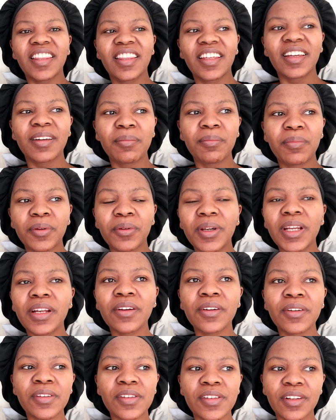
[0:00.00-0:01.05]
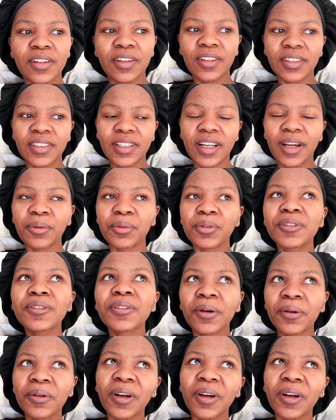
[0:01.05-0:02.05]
The burritos last night were so